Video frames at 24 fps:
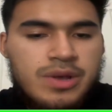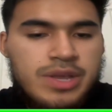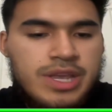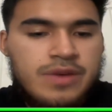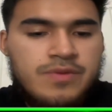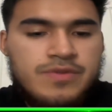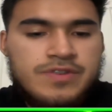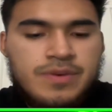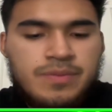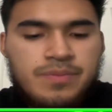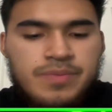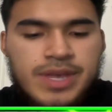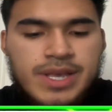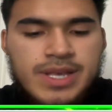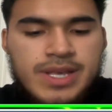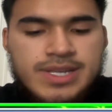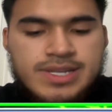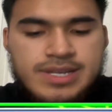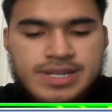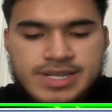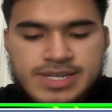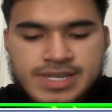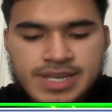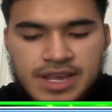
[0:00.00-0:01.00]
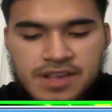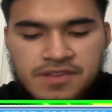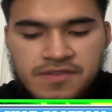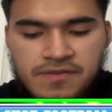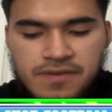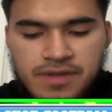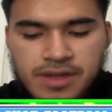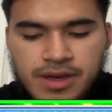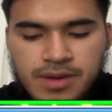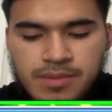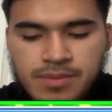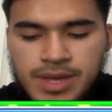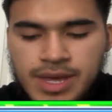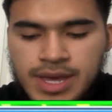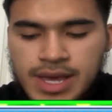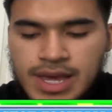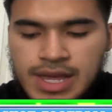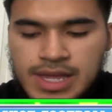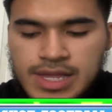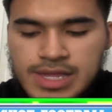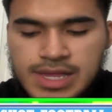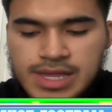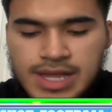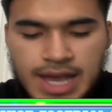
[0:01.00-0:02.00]
He was a big success for them
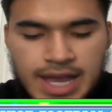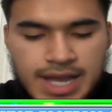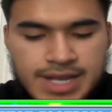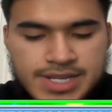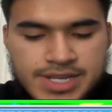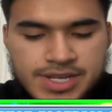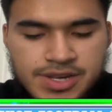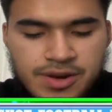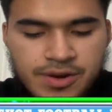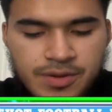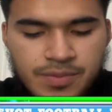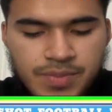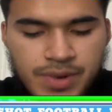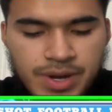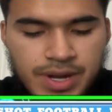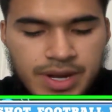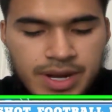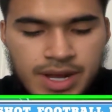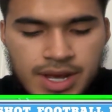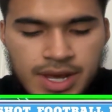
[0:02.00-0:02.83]
last year. But,